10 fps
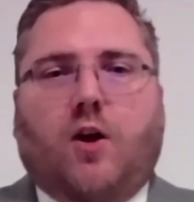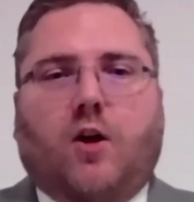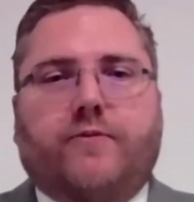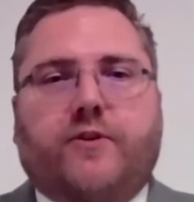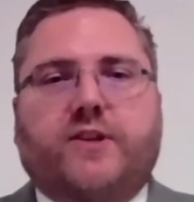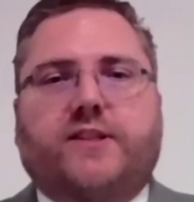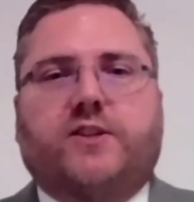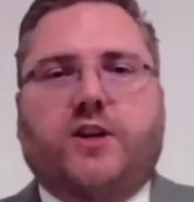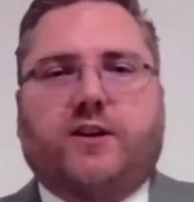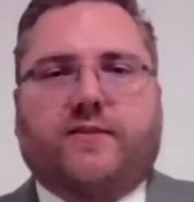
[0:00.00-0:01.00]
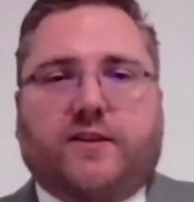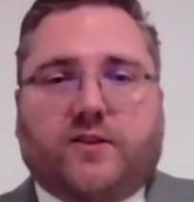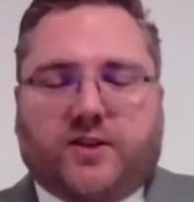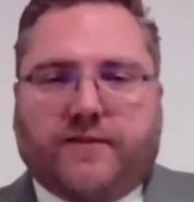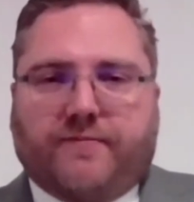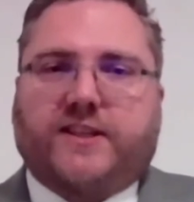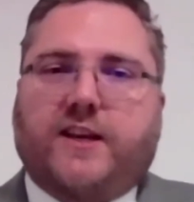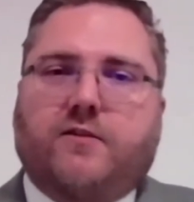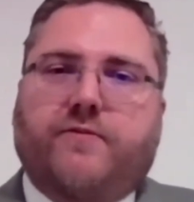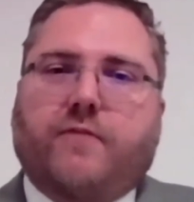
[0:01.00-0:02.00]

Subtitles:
Oliver is the Chief Executive